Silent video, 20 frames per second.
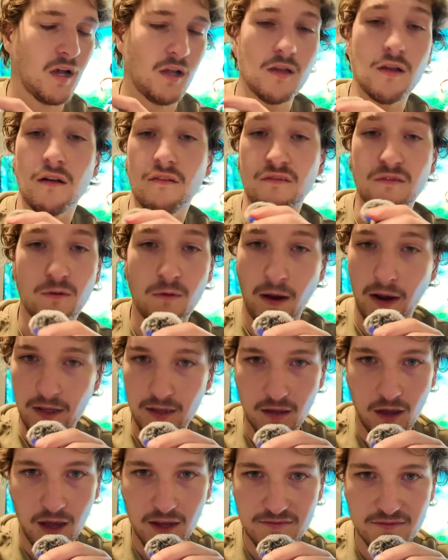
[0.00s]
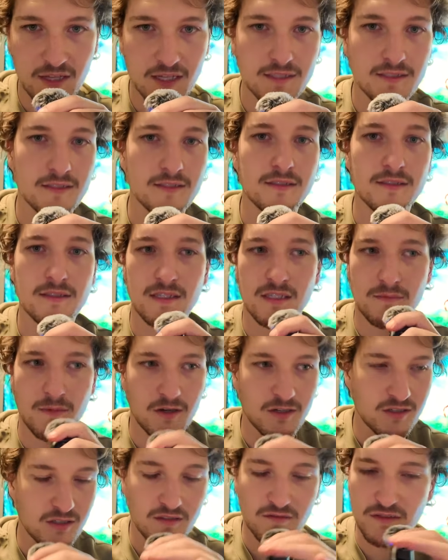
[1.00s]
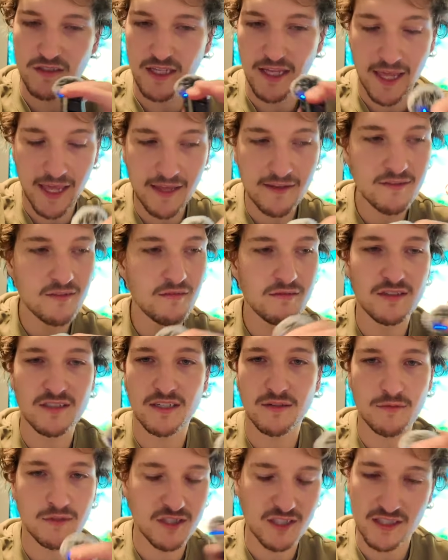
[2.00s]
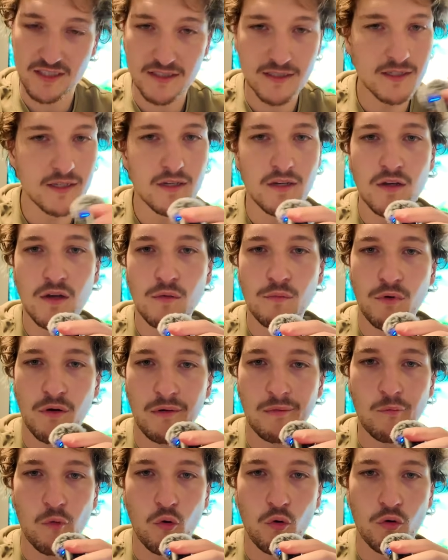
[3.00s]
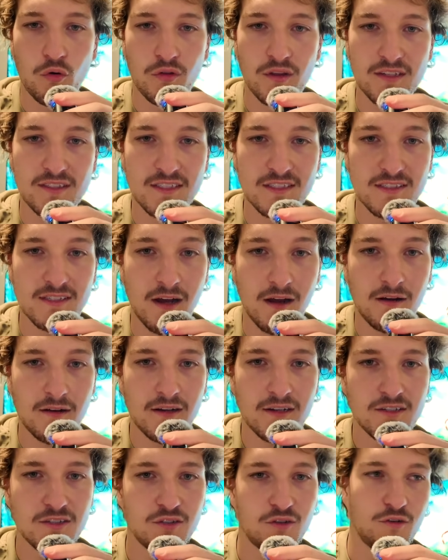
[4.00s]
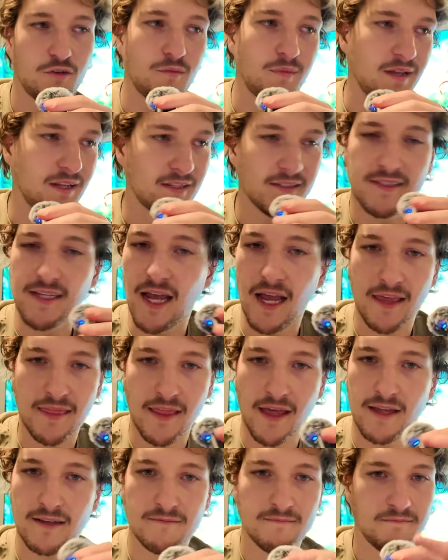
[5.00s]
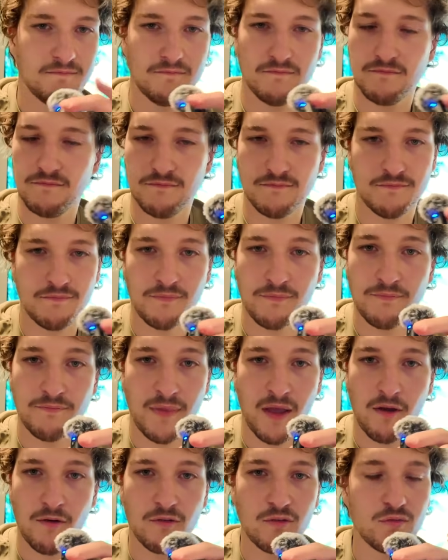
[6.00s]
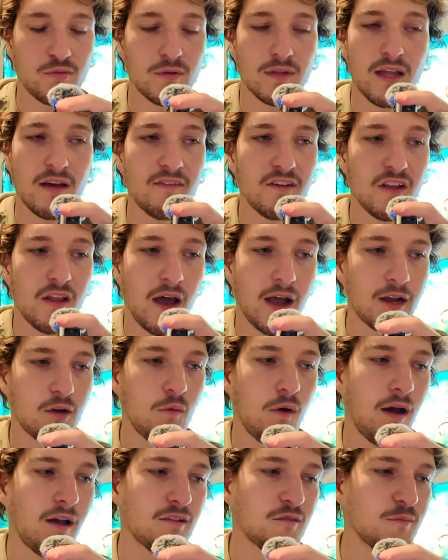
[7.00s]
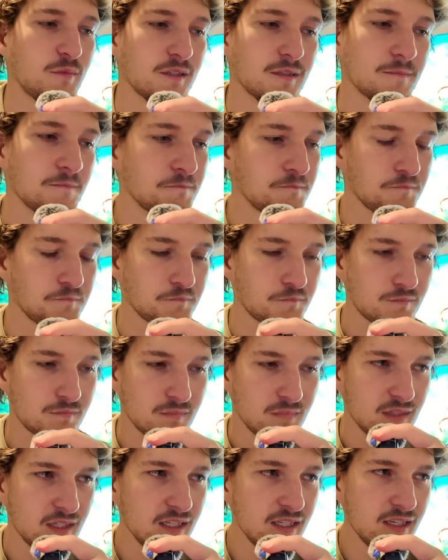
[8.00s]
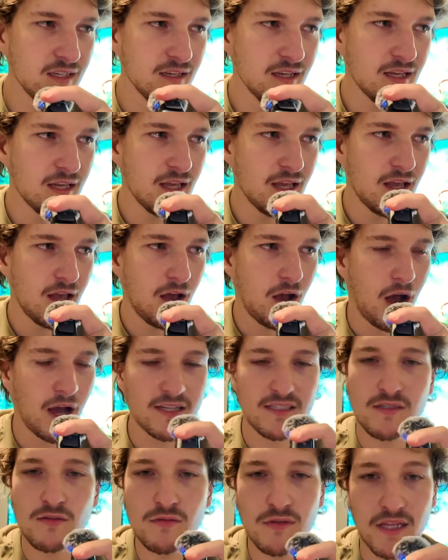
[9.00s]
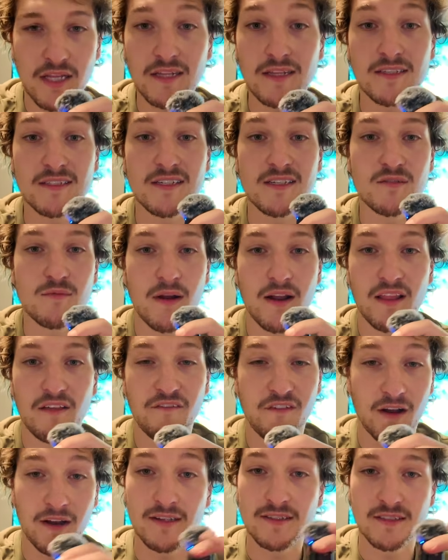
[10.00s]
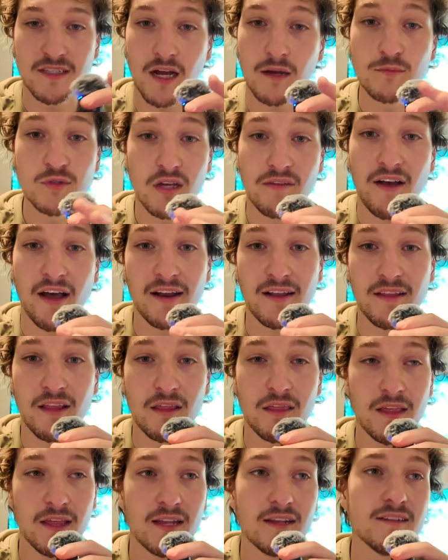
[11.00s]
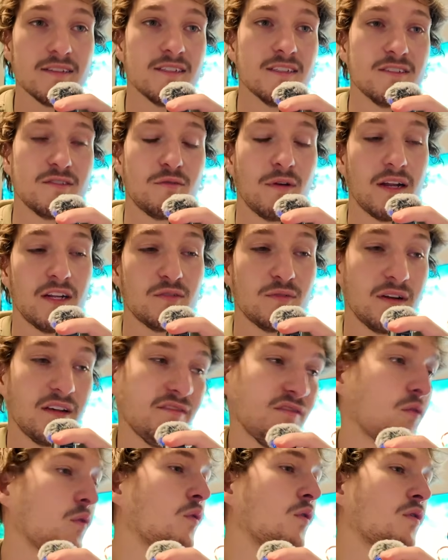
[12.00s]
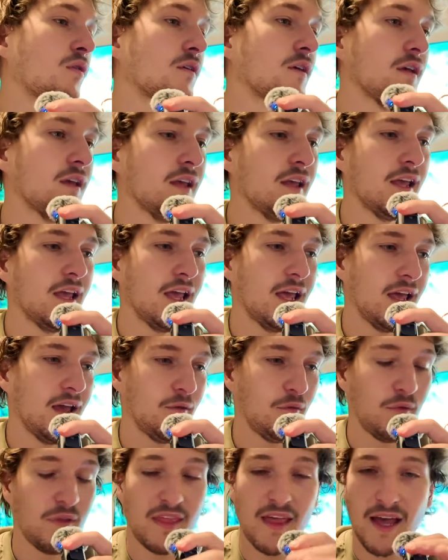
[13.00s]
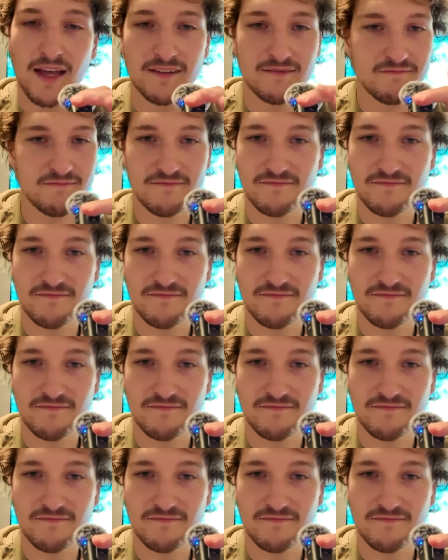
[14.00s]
a lot of great life lessons, especially for the kids, obviously, which is probably more who this is targeted to, but in saying that, parents will love it likewise. But I still think this is one of the funnest times I've had at the theatres in 2024 without,